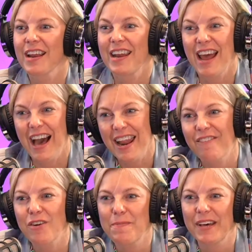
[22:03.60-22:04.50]
Not
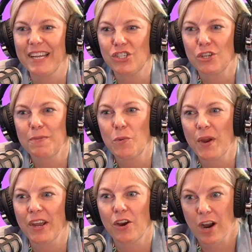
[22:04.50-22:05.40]
everybody should be
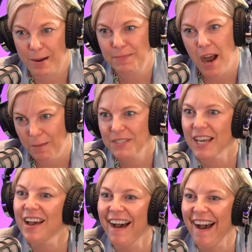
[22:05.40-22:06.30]
wearing crop tops. It's
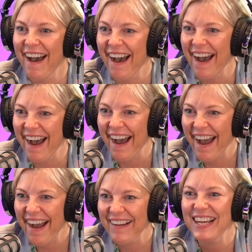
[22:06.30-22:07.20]

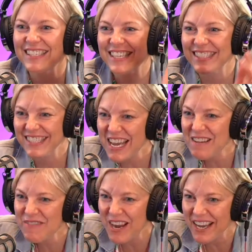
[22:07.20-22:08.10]
the
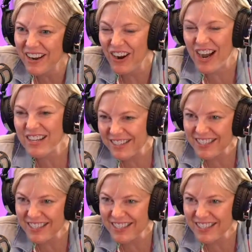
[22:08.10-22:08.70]
same kind of concept.